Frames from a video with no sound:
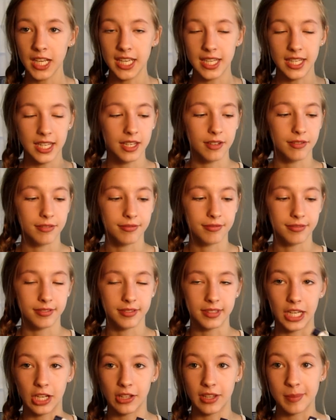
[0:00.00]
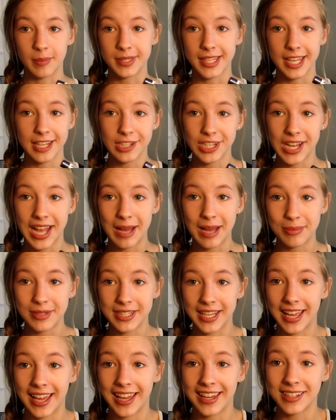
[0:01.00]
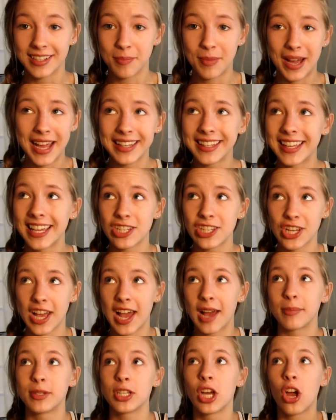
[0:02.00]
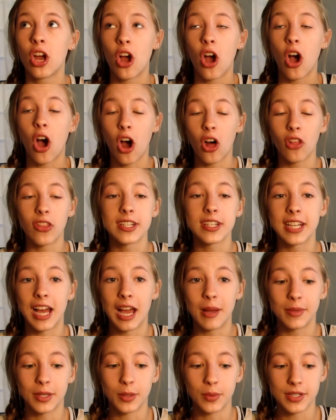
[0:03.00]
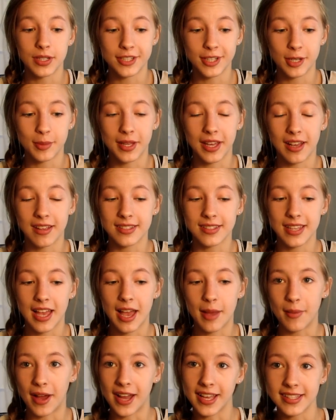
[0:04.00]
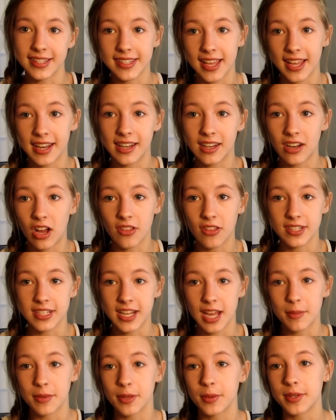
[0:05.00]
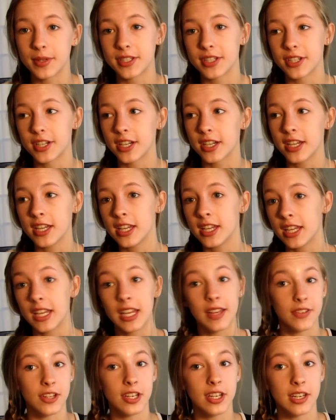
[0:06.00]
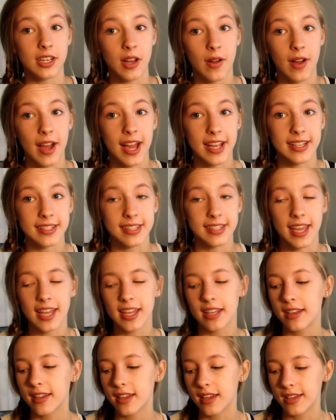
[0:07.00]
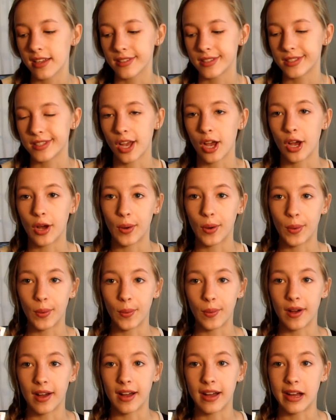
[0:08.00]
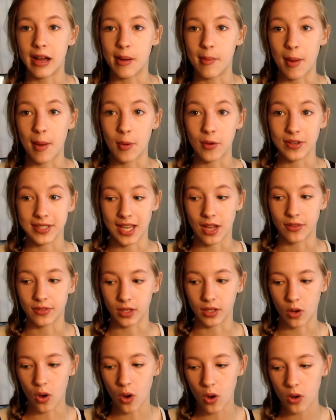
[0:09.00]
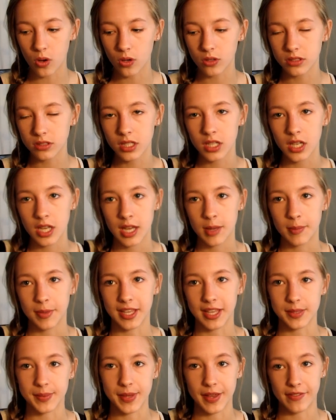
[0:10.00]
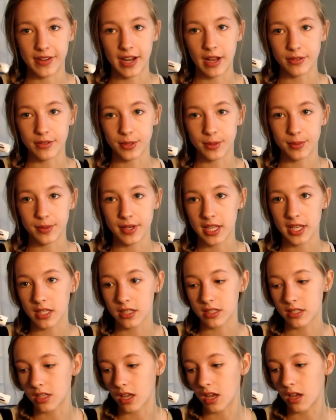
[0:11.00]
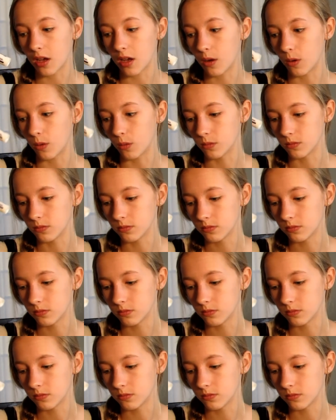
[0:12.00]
if your lips get chapped, and mine get chapped all the time in the winter because I'm ice skating all the time in the winter. If you didn't know, I ice skate, so I'm always out in the cold because we have an outdoor rink, so